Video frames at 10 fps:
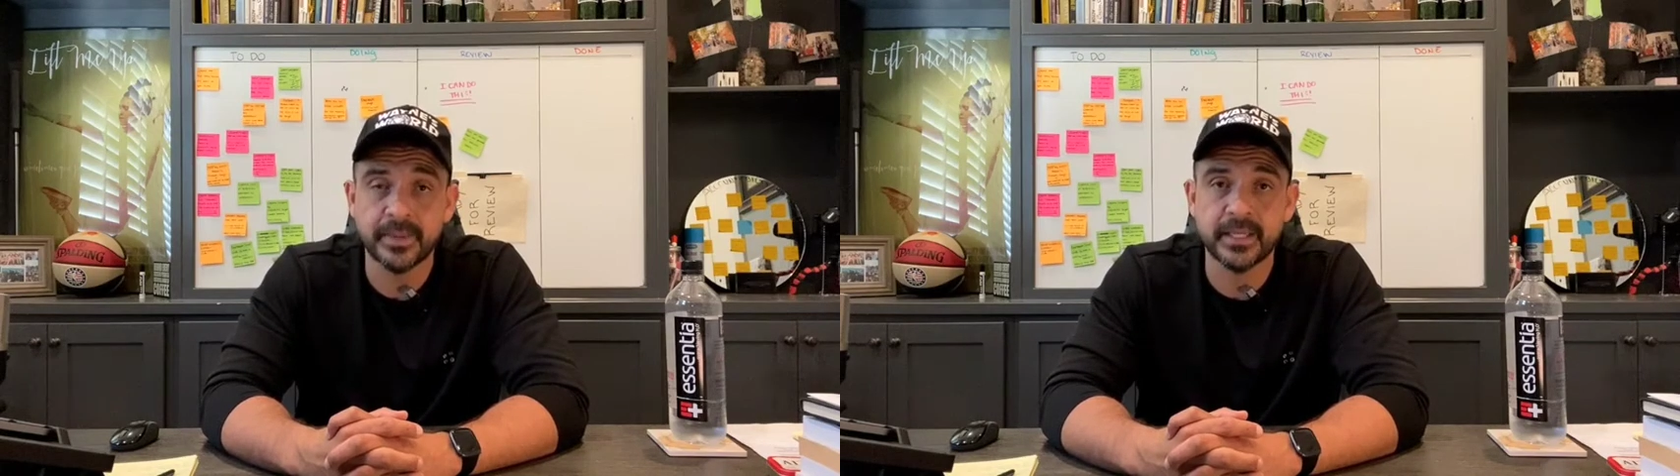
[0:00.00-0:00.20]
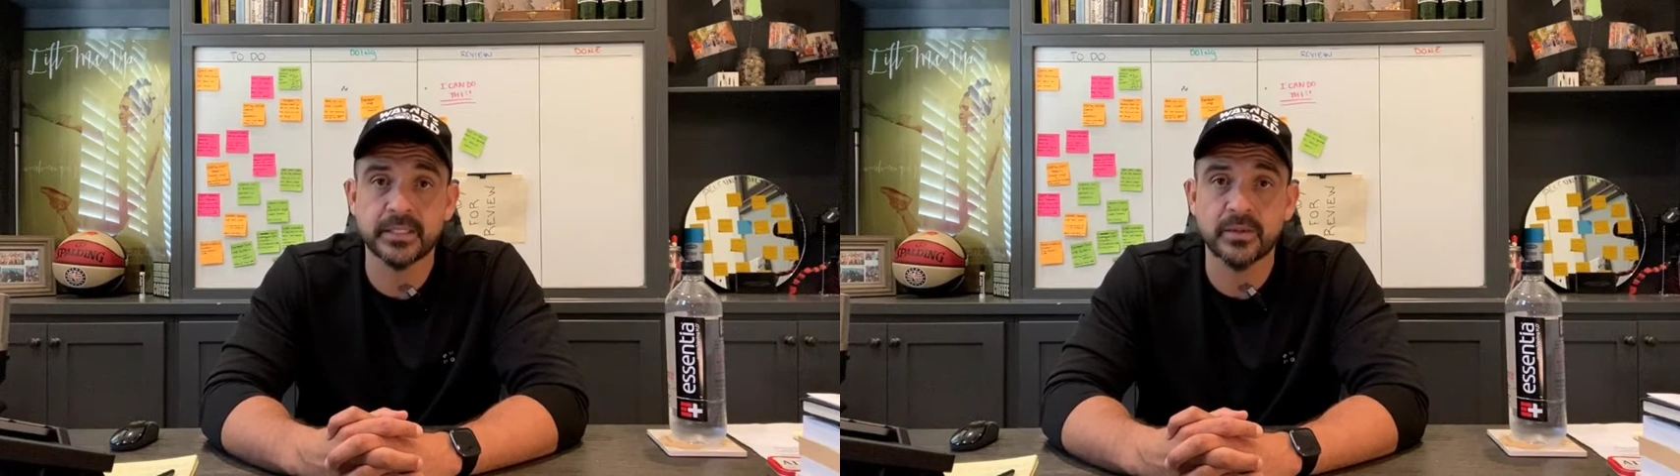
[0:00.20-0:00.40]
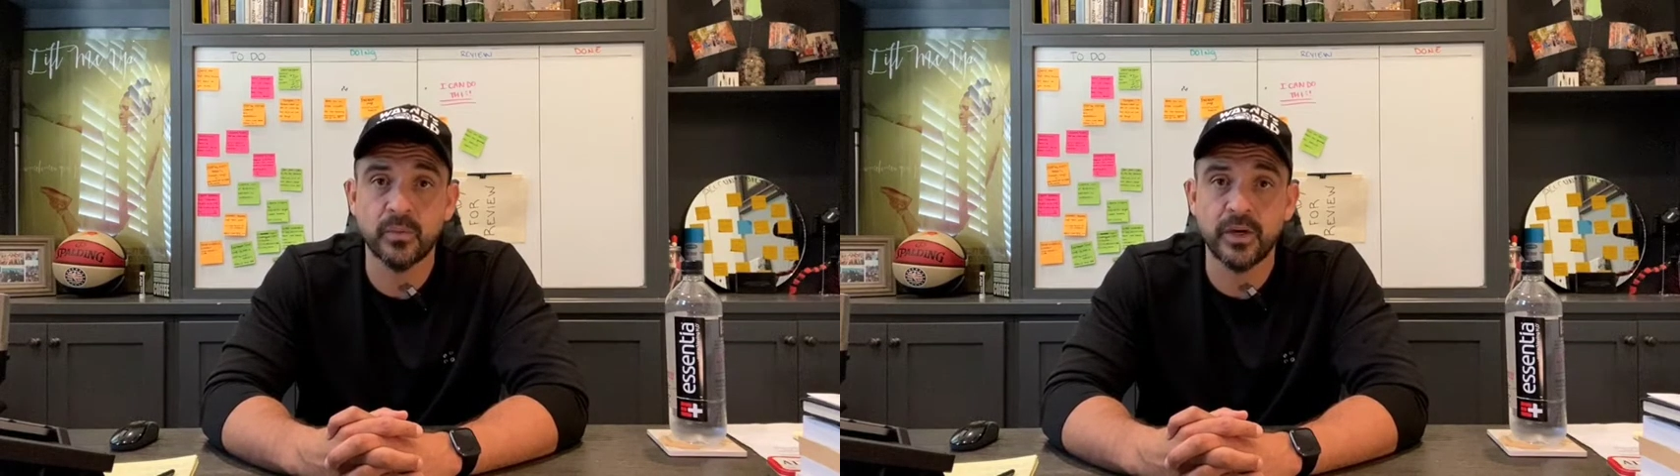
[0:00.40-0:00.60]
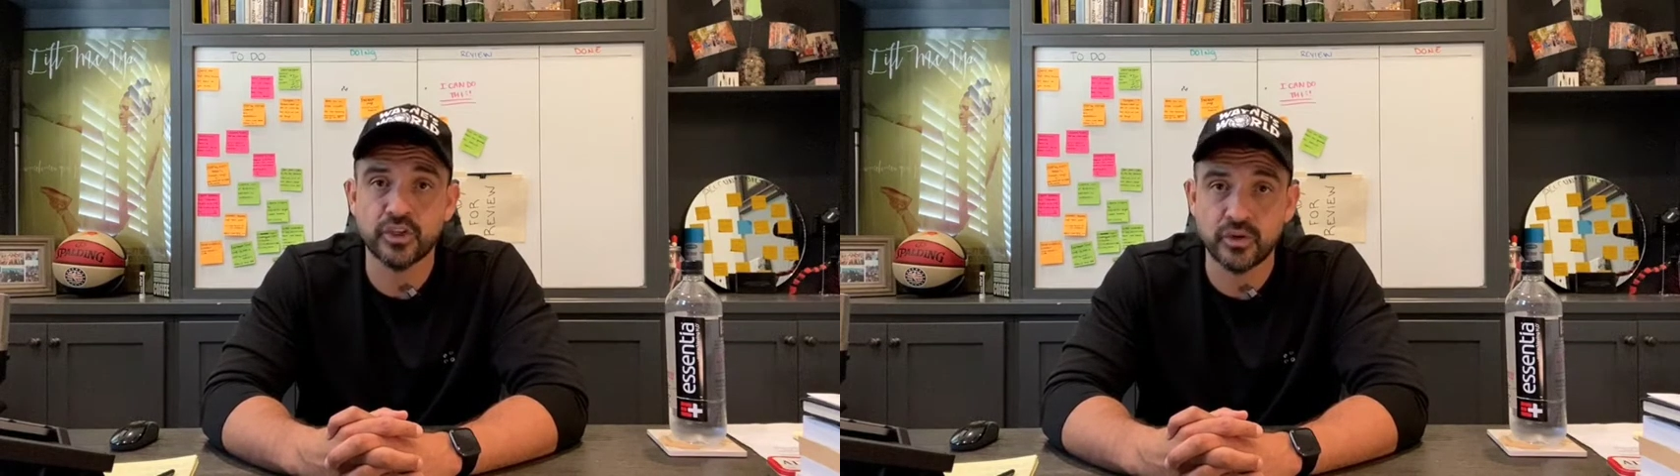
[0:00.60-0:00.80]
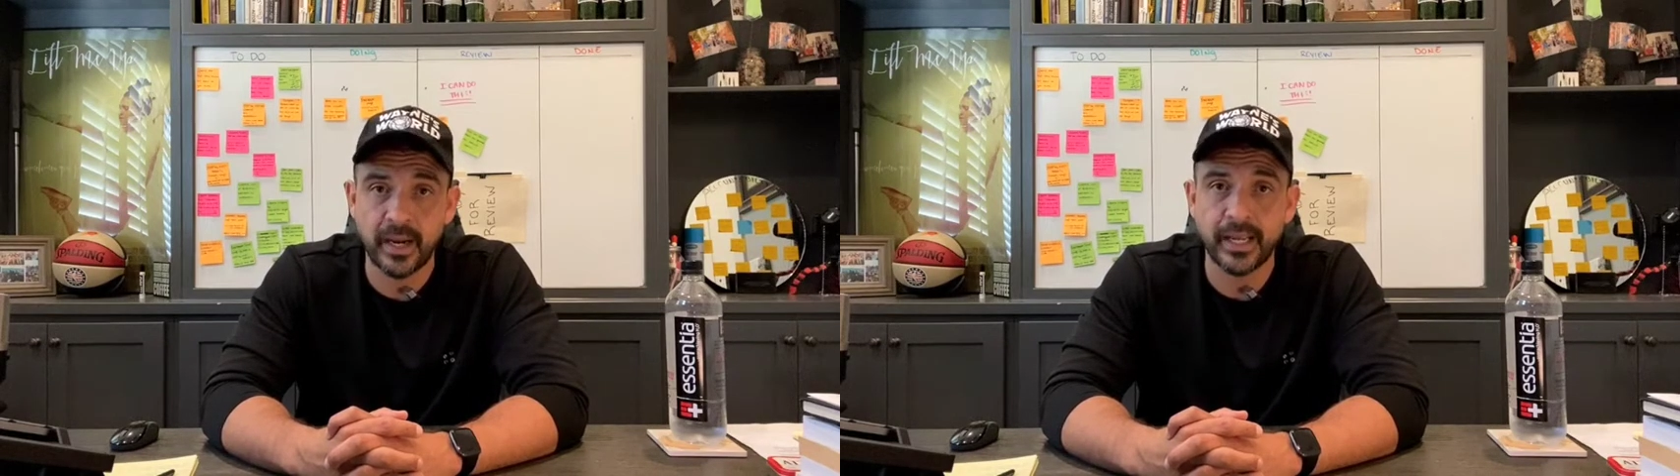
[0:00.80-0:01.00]
because we are
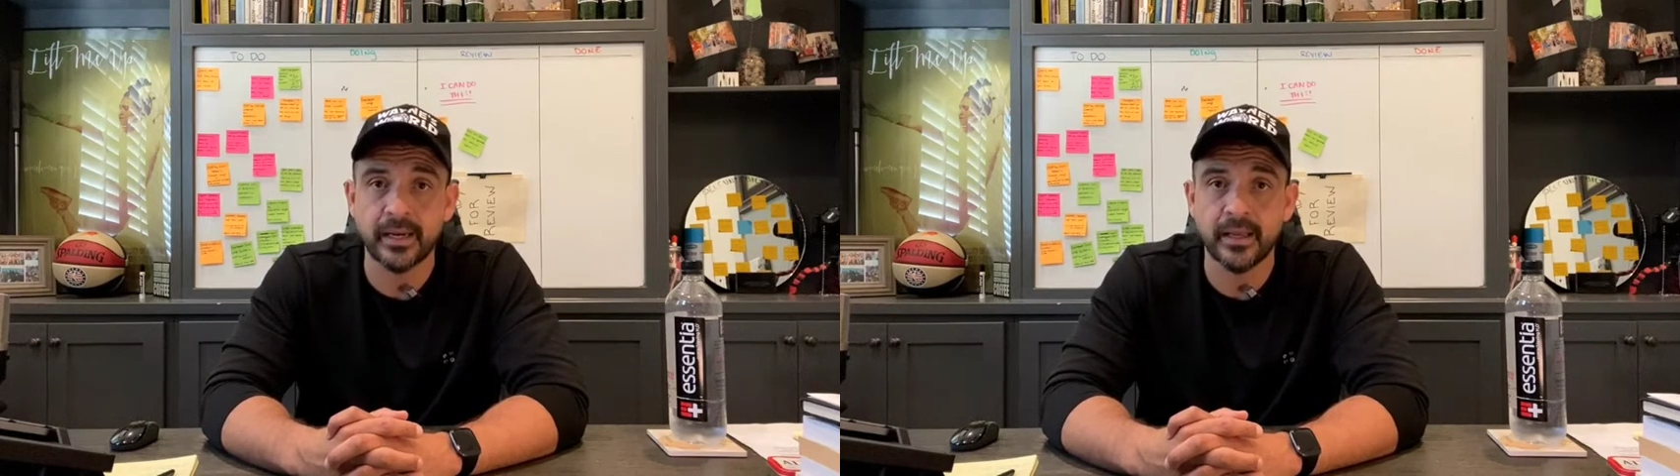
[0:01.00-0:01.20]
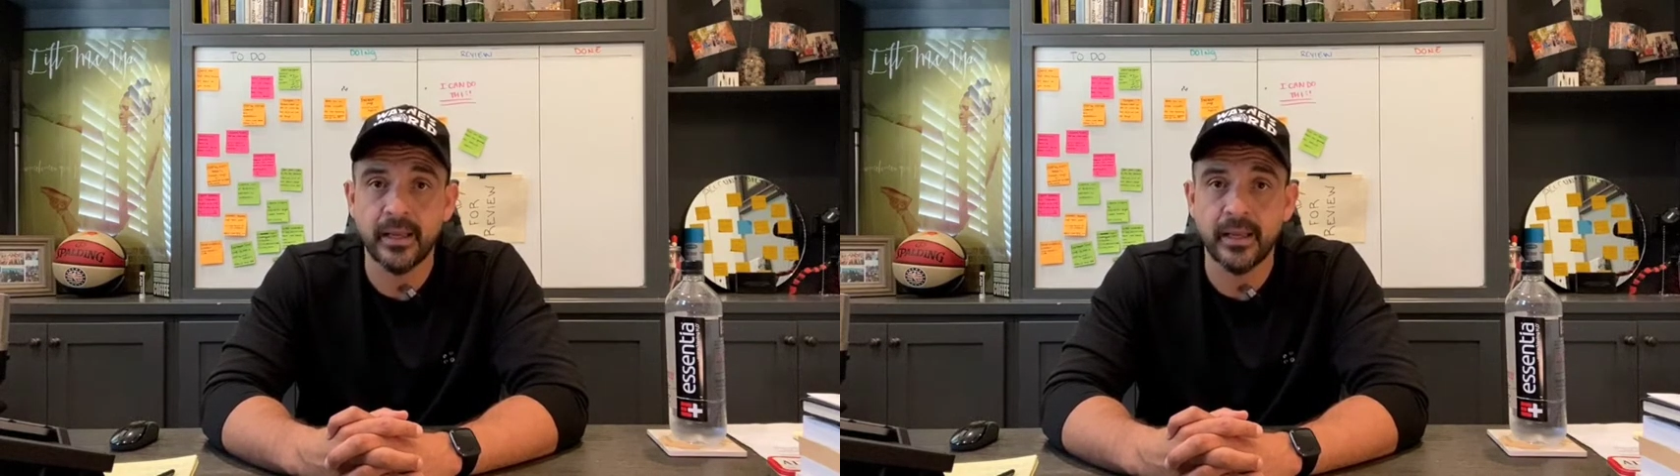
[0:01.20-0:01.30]
trying,